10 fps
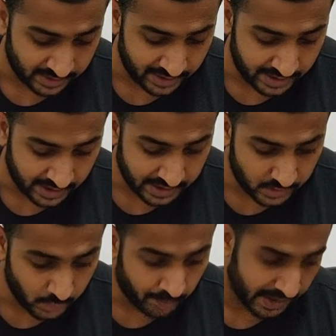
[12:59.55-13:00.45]
really can't
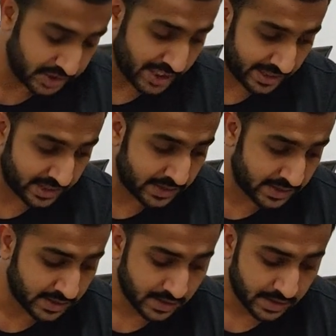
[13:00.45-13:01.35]
do much
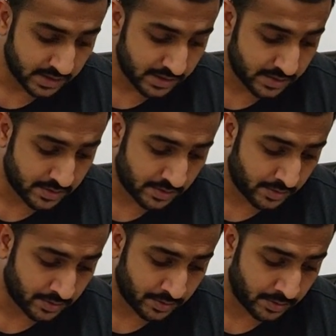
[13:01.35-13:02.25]
else.
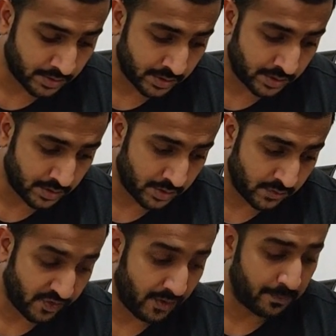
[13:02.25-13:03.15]
So, you know,
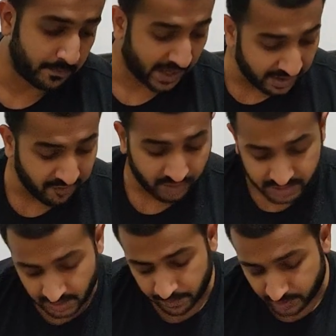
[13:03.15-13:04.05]
from my
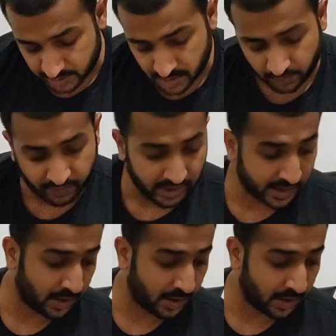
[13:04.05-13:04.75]
first impressions of it,